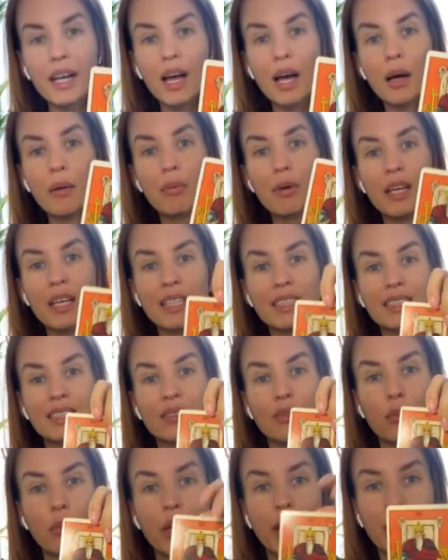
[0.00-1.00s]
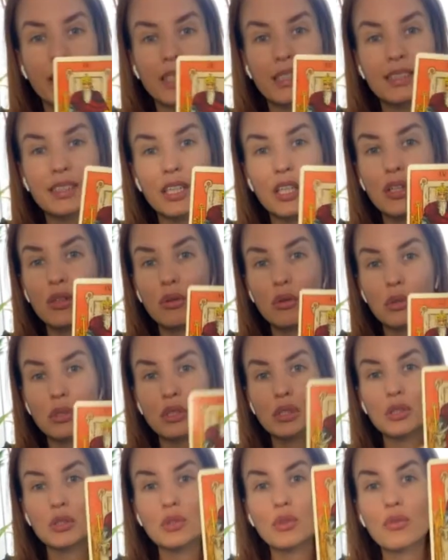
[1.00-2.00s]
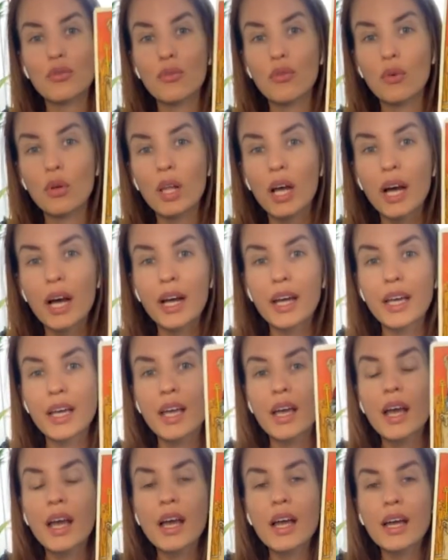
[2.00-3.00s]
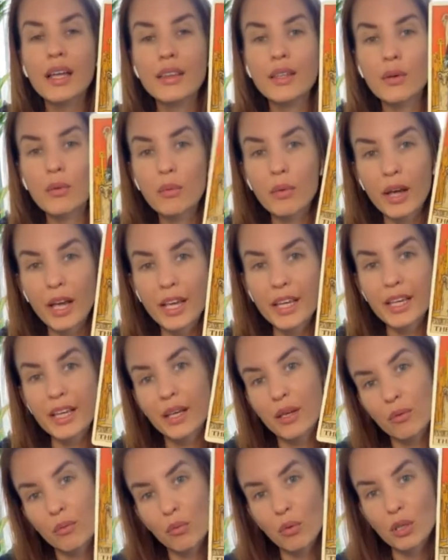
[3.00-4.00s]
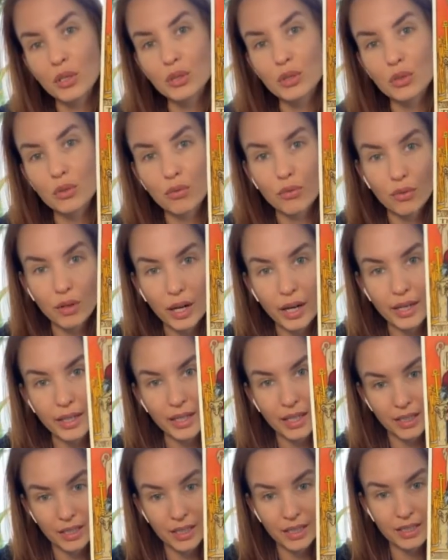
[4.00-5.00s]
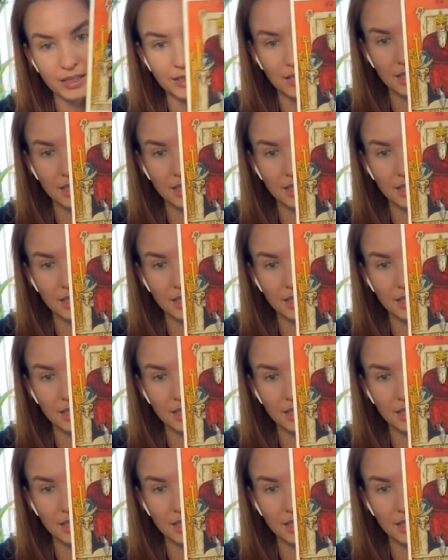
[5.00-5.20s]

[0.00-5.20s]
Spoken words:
up his wings in order to fly the way he wants to fly in his